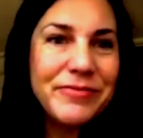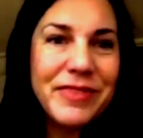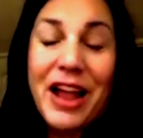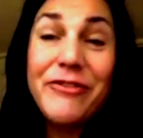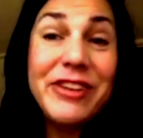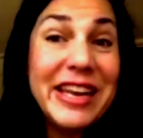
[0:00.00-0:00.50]

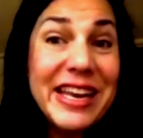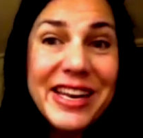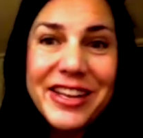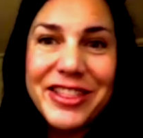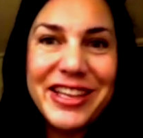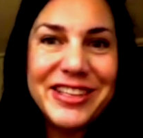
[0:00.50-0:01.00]
I've
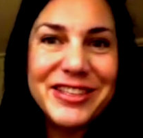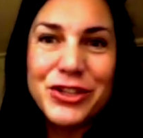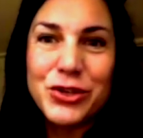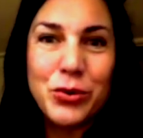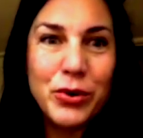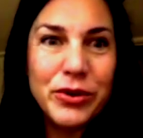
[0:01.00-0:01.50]
needed these
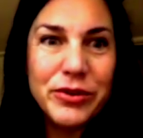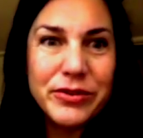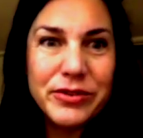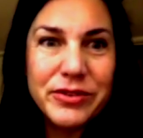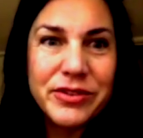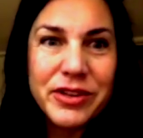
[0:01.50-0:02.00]

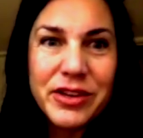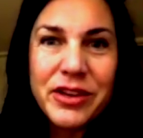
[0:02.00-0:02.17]
tools,